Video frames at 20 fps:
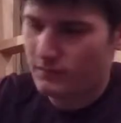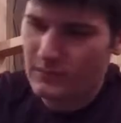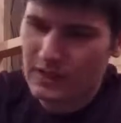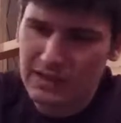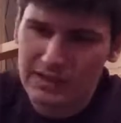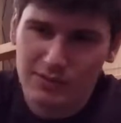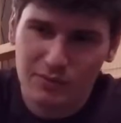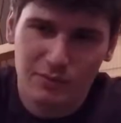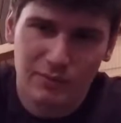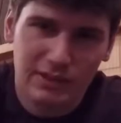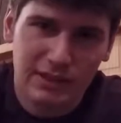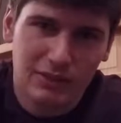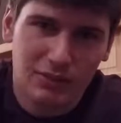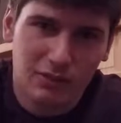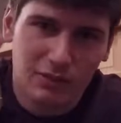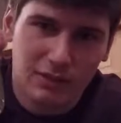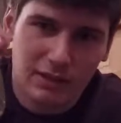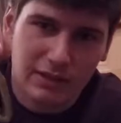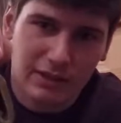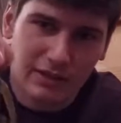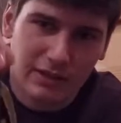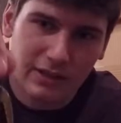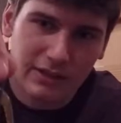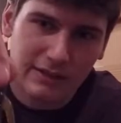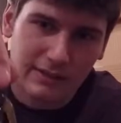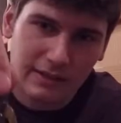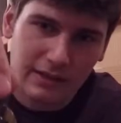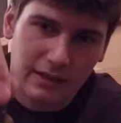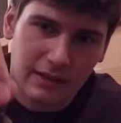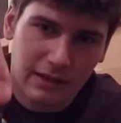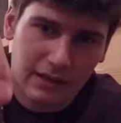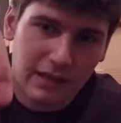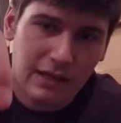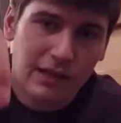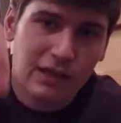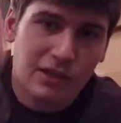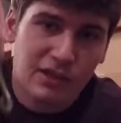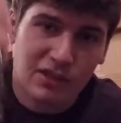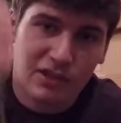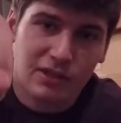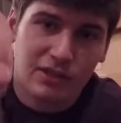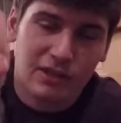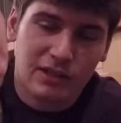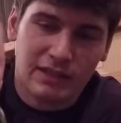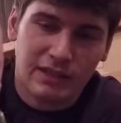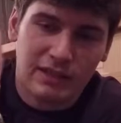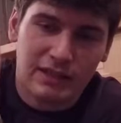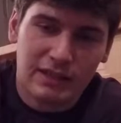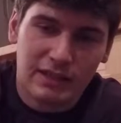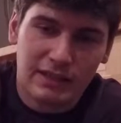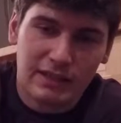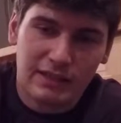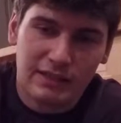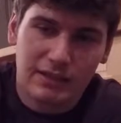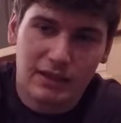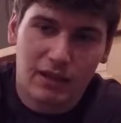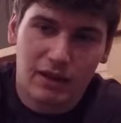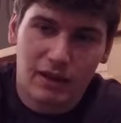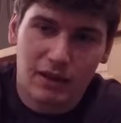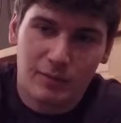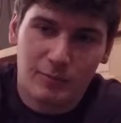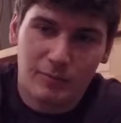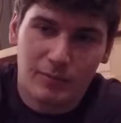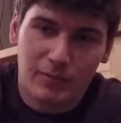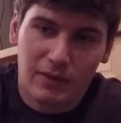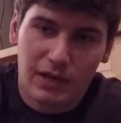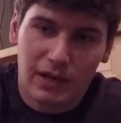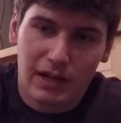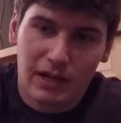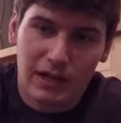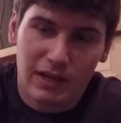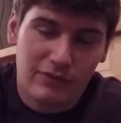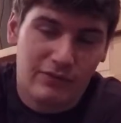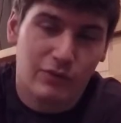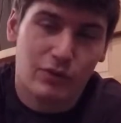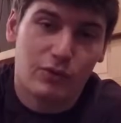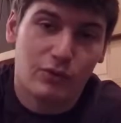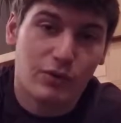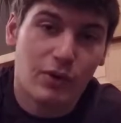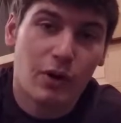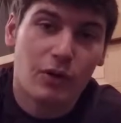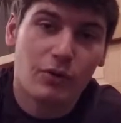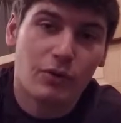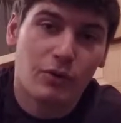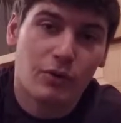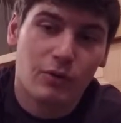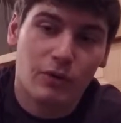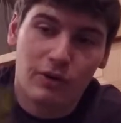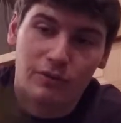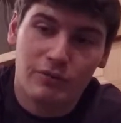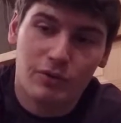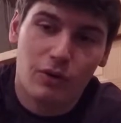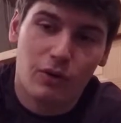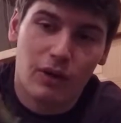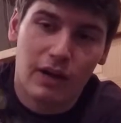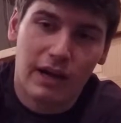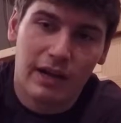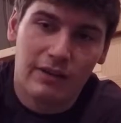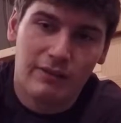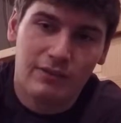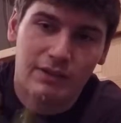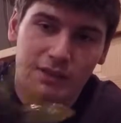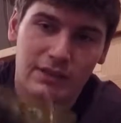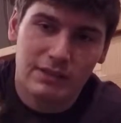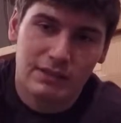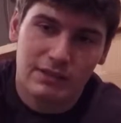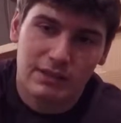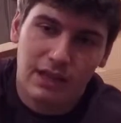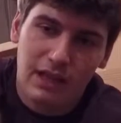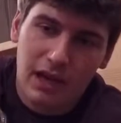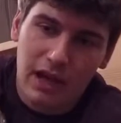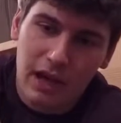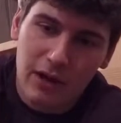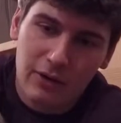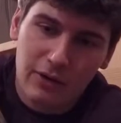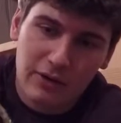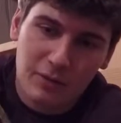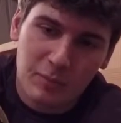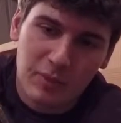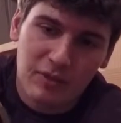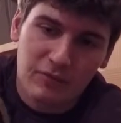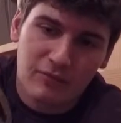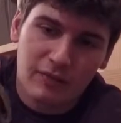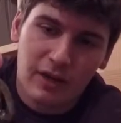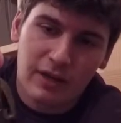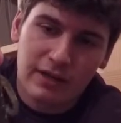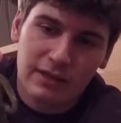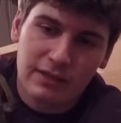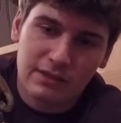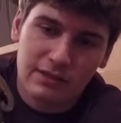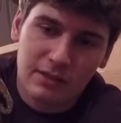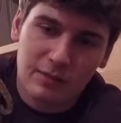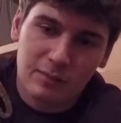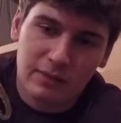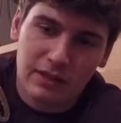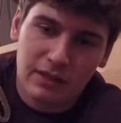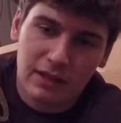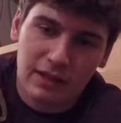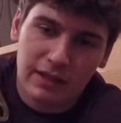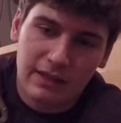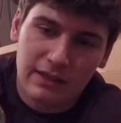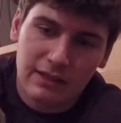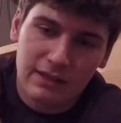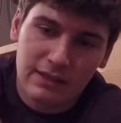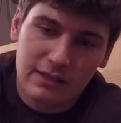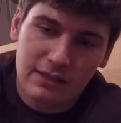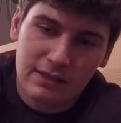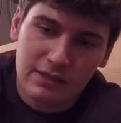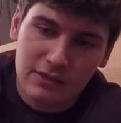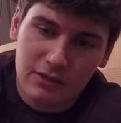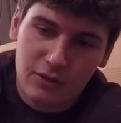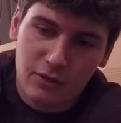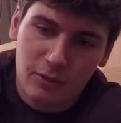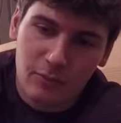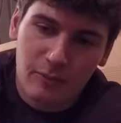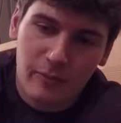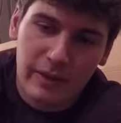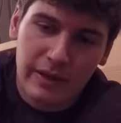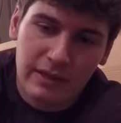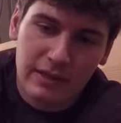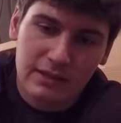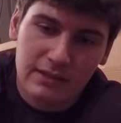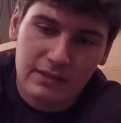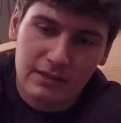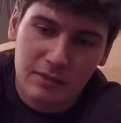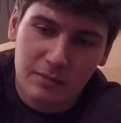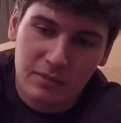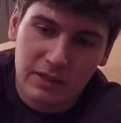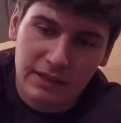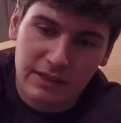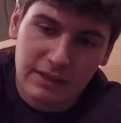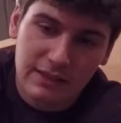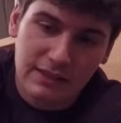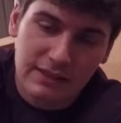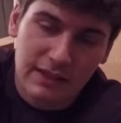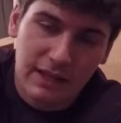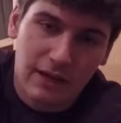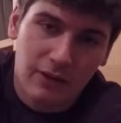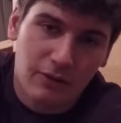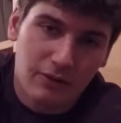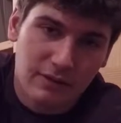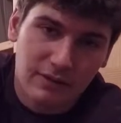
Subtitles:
That's what they look like right there. You're gonna need to get. If you don't have these, I recommend finding something like these or picking something like these out.